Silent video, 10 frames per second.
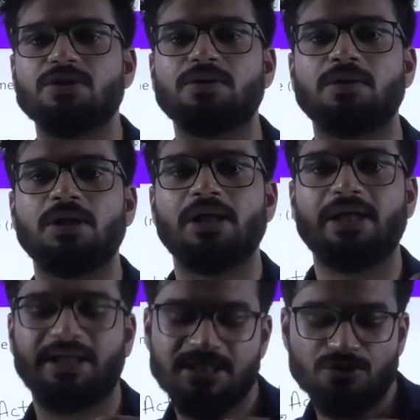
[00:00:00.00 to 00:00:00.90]
No,
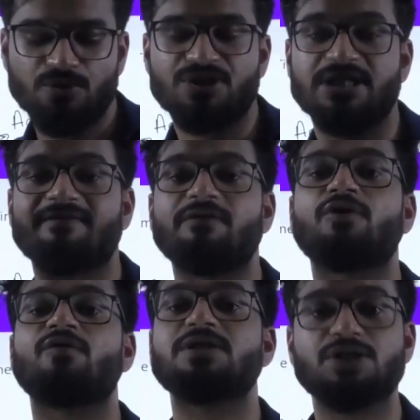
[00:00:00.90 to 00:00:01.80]
it has to travel
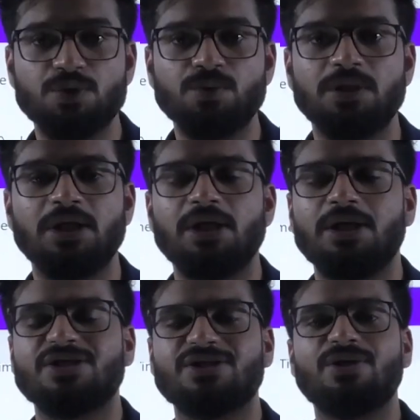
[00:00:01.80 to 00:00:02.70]
forwards too.
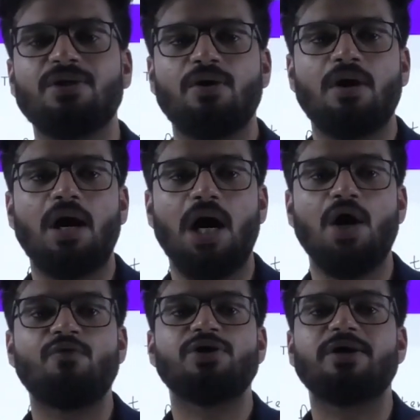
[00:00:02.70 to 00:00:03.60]
So
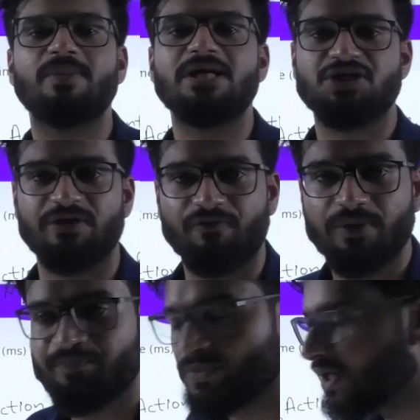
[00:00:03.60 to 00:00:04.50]
how would it be achieved?